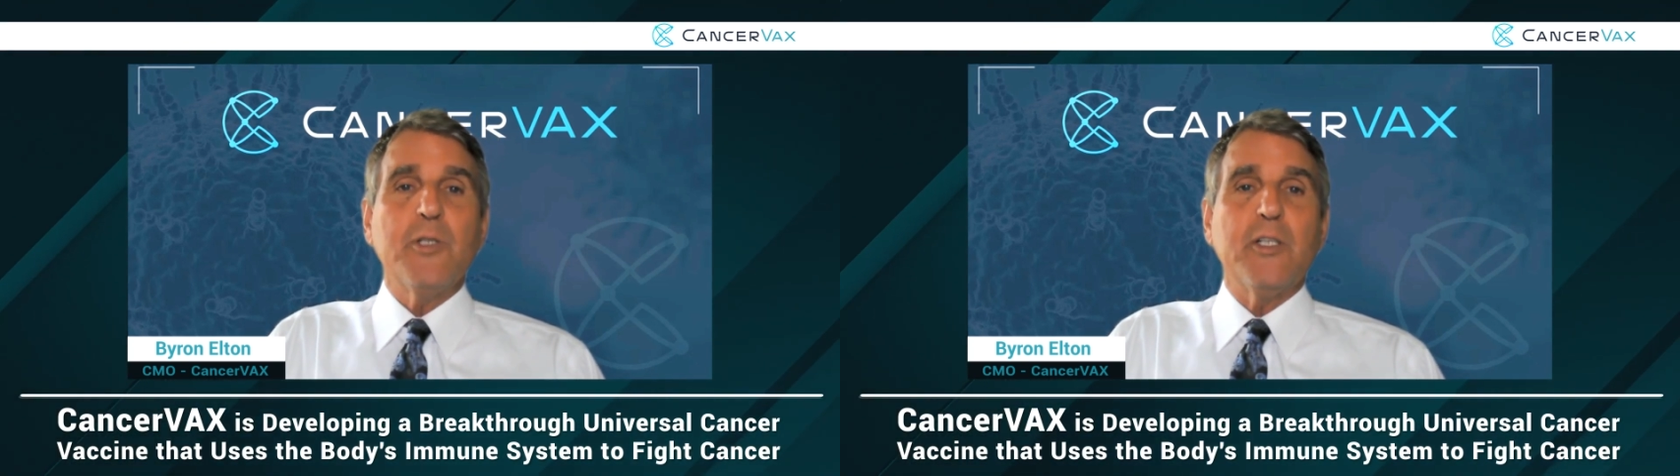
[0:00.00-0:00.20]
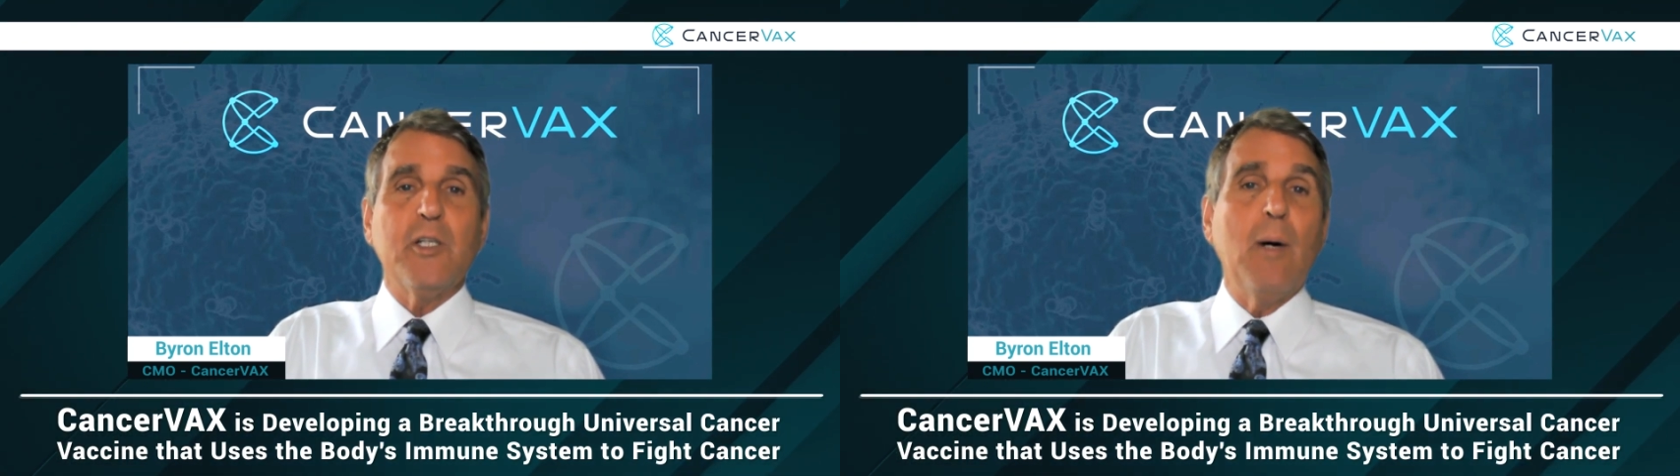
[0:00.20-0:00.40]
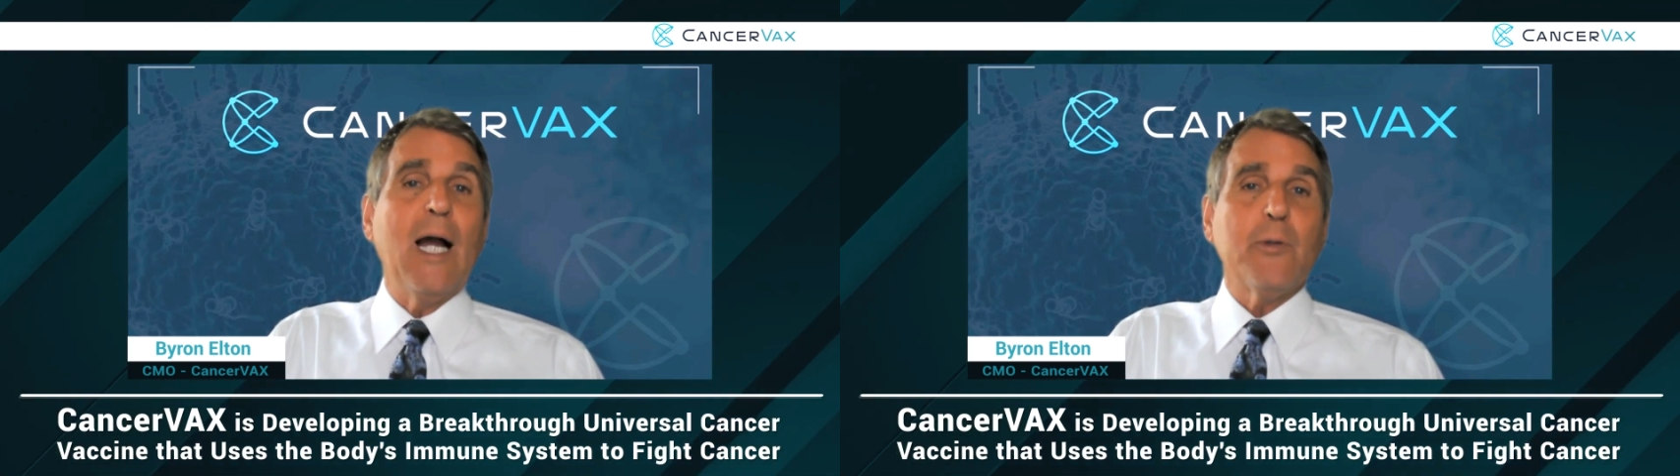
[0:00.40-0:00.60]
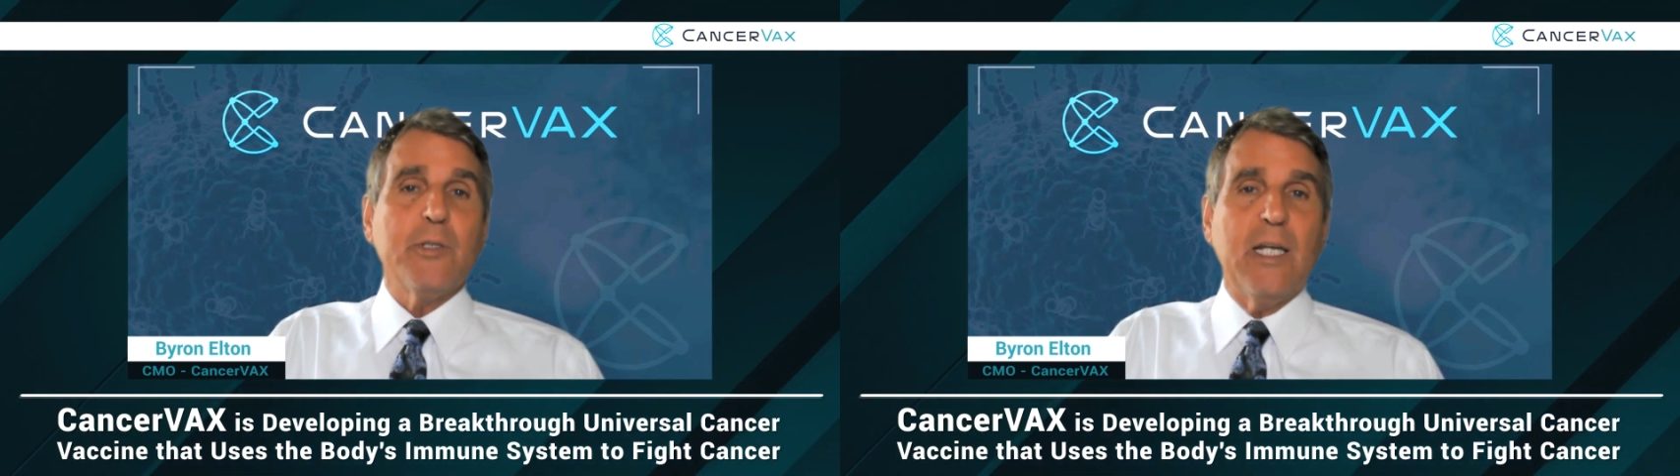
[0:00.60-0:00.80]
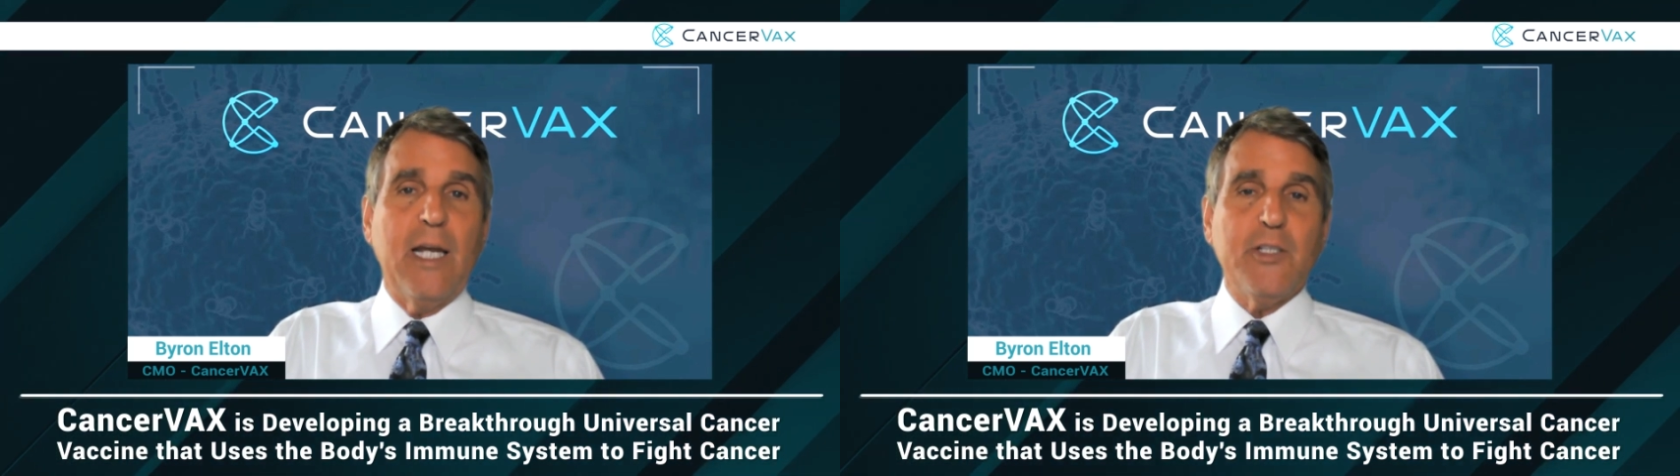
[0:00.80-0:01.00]
and
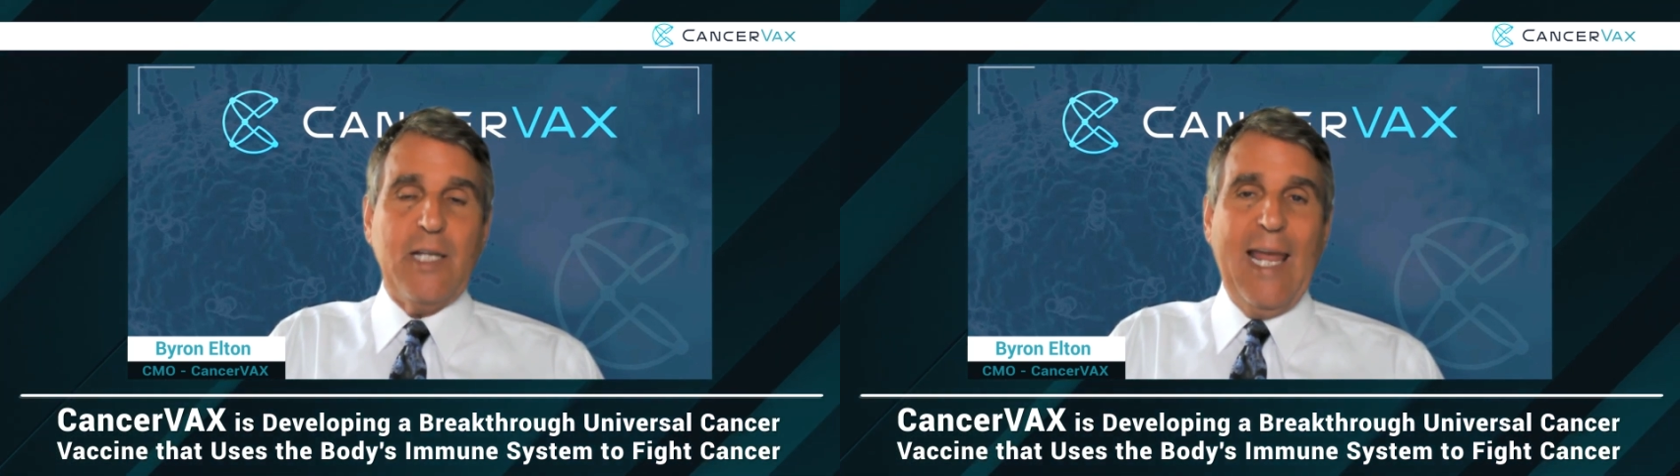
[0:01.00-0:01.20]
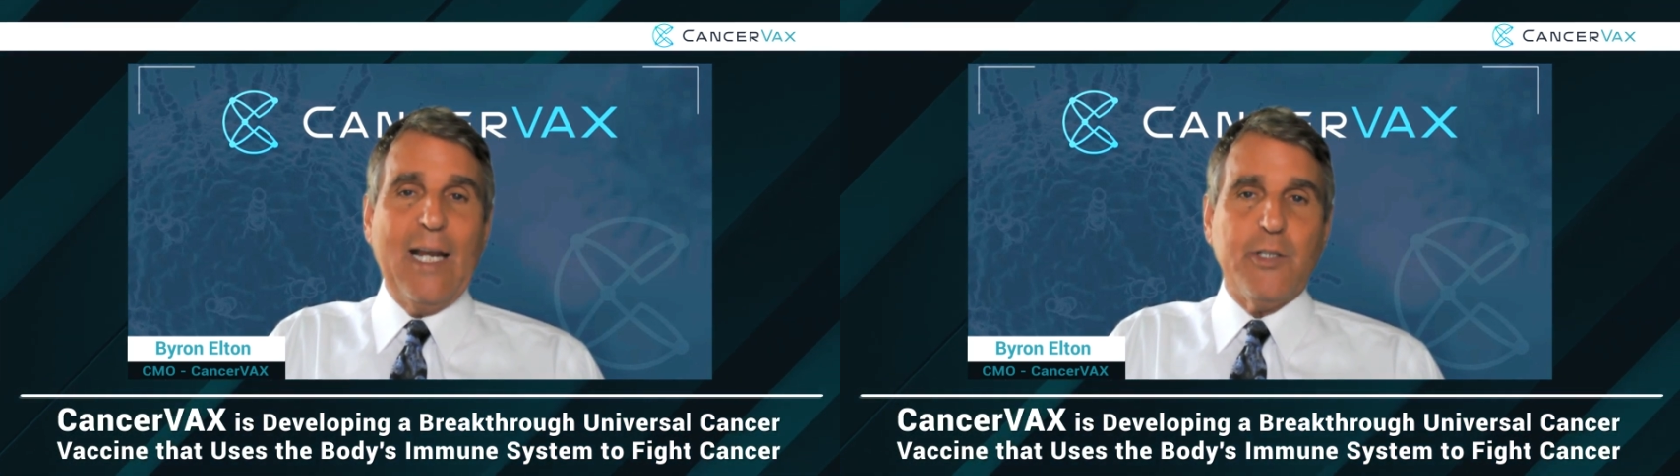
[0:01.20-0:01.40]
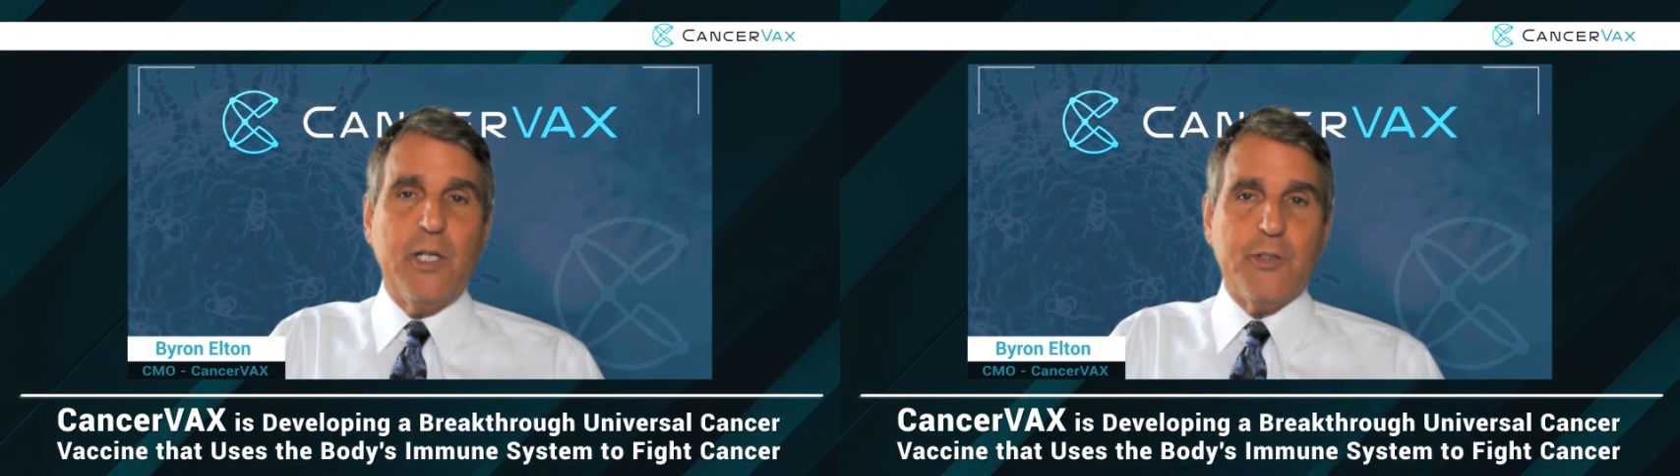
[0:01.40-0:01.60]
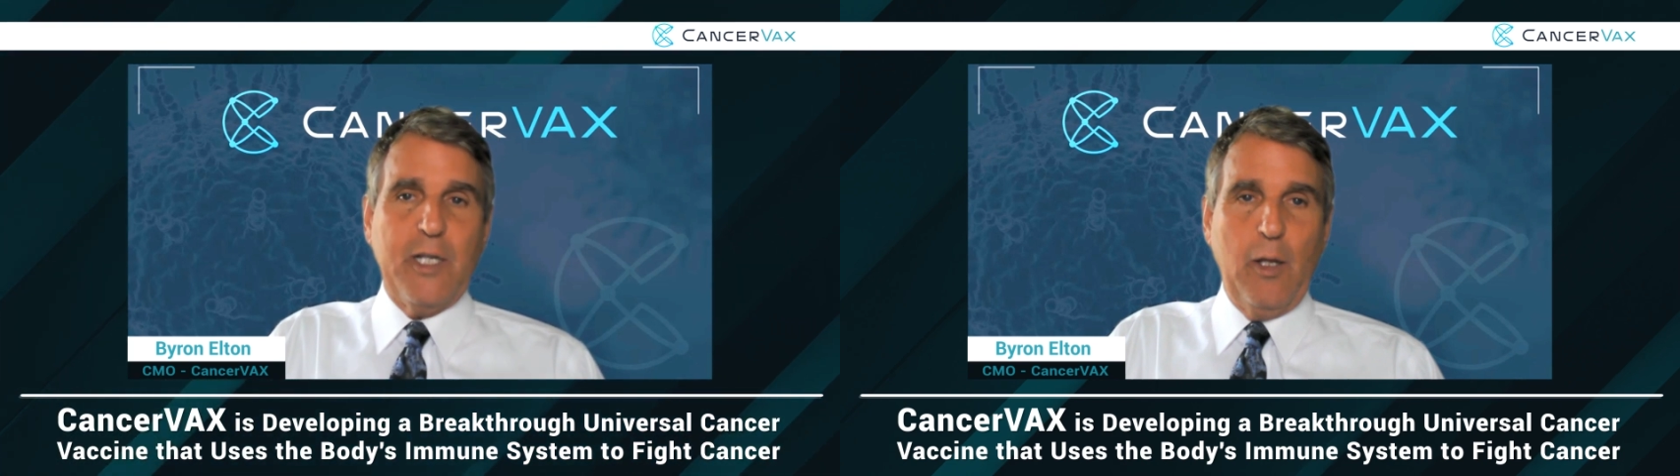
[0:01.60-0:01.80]
democratize access to